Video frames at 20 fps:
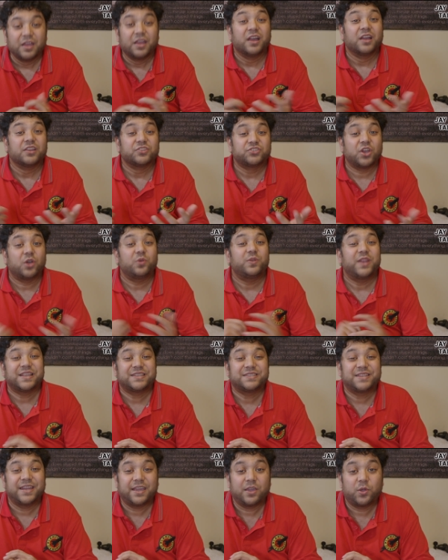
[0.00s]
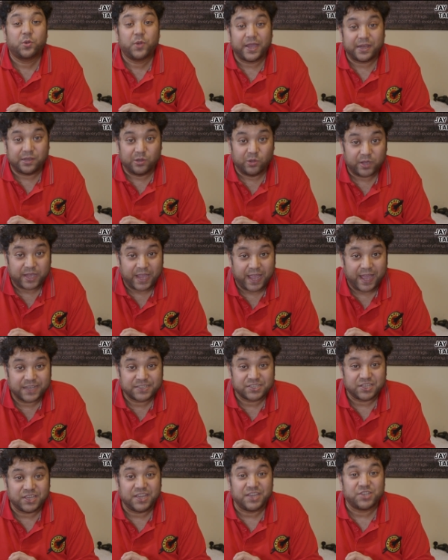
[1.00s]
So let's take a quick look
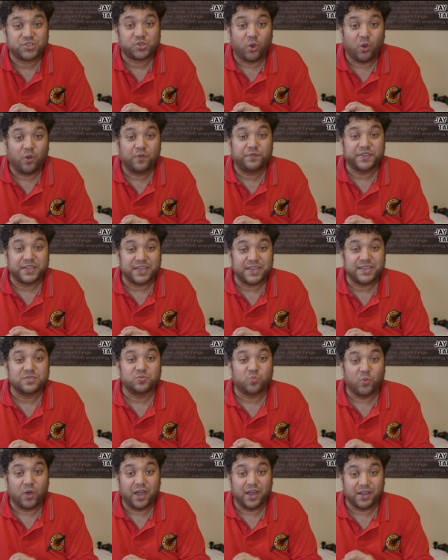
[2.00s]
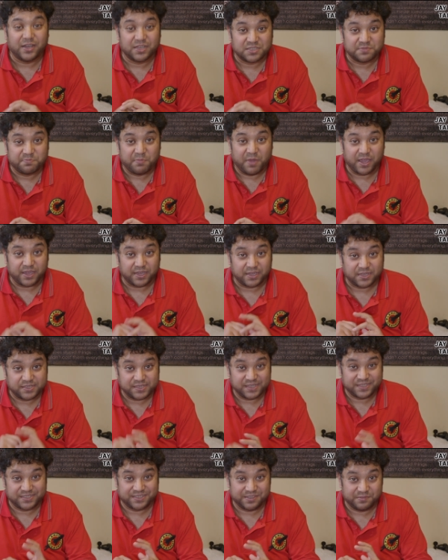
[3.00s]
at each of these wireless mic
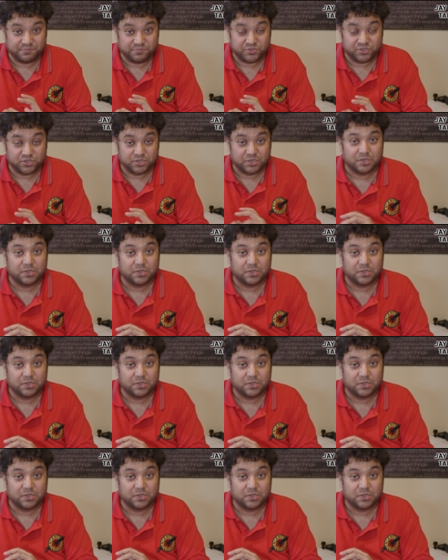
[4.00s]
systems.